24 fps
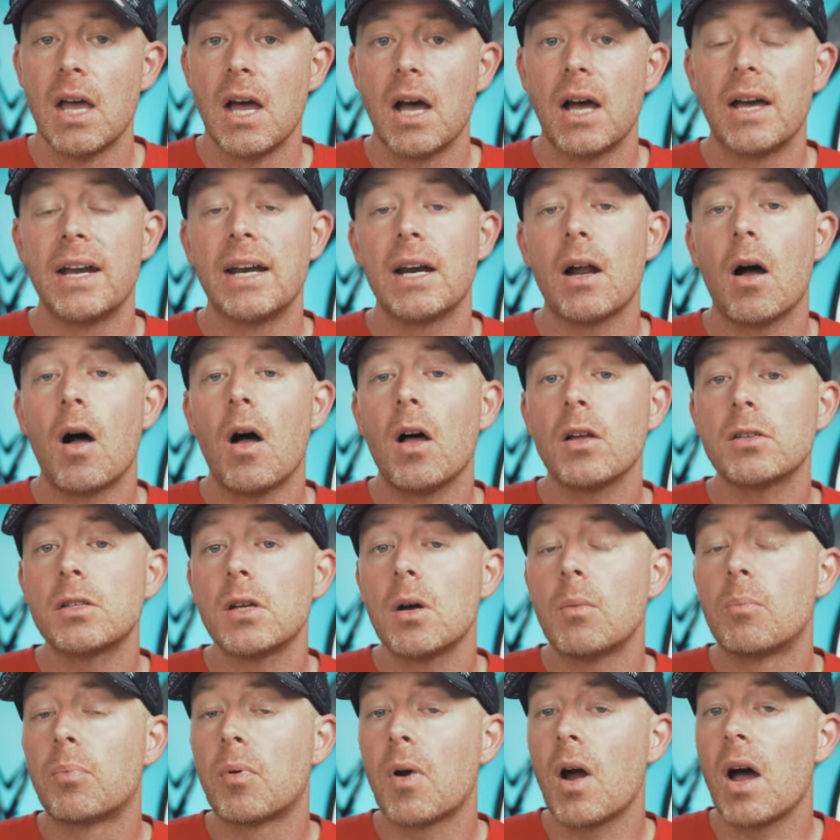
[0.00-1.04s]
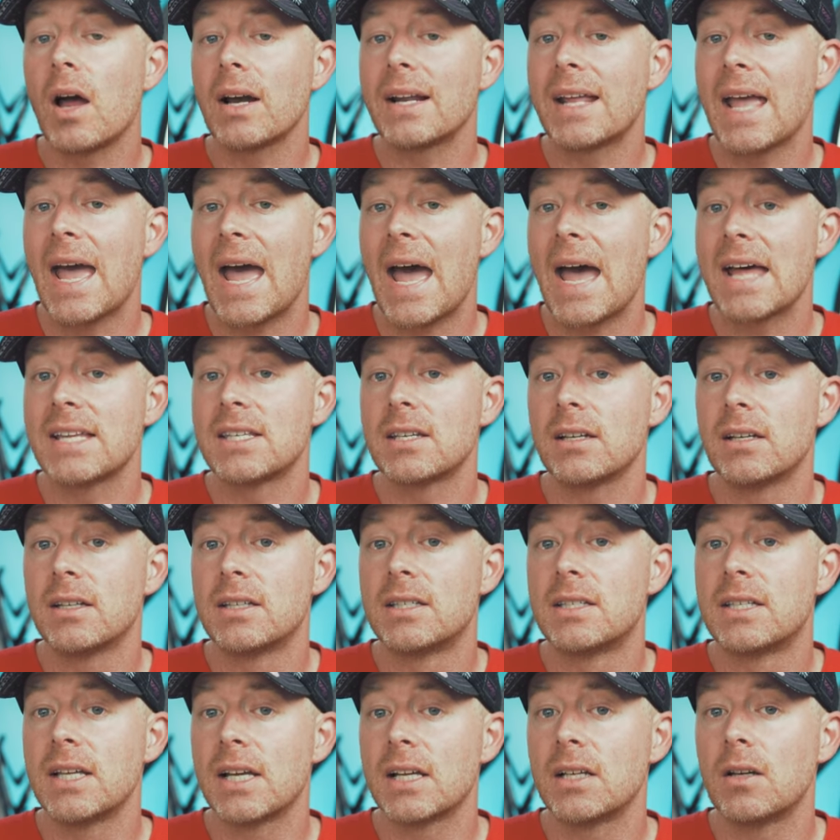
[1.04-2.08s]
And it also broadcasts a
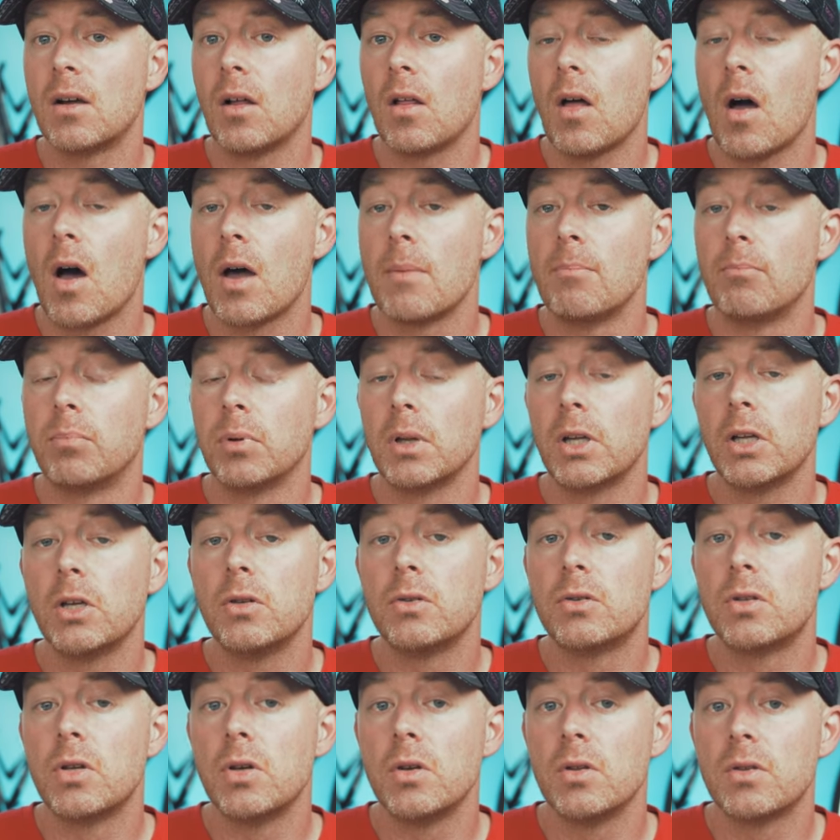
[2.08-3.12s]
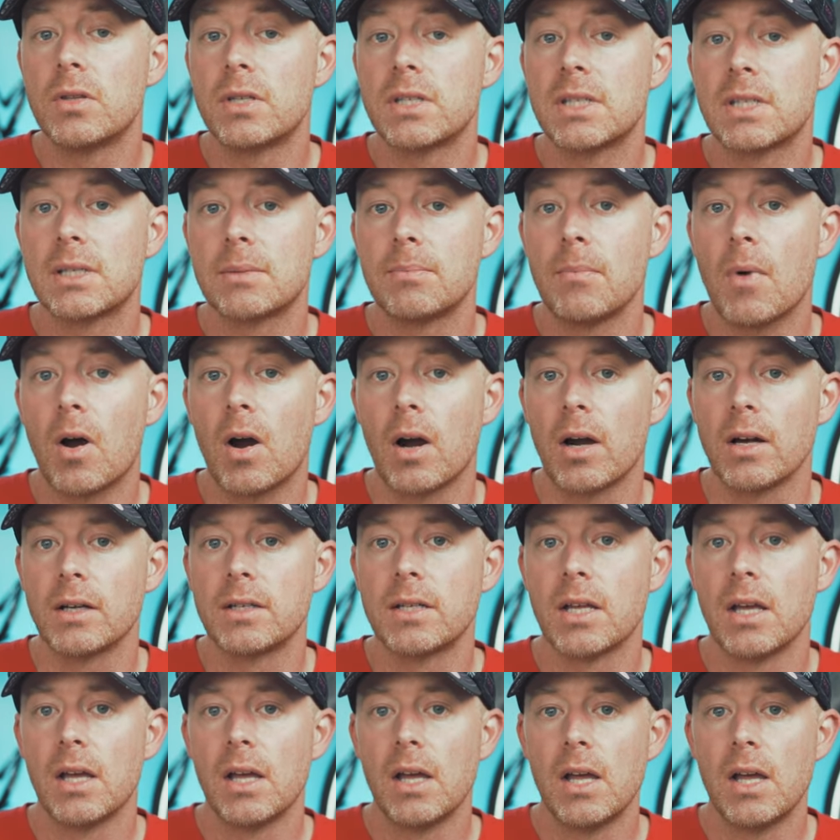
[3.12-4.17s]
signal on Bluetooth Smart.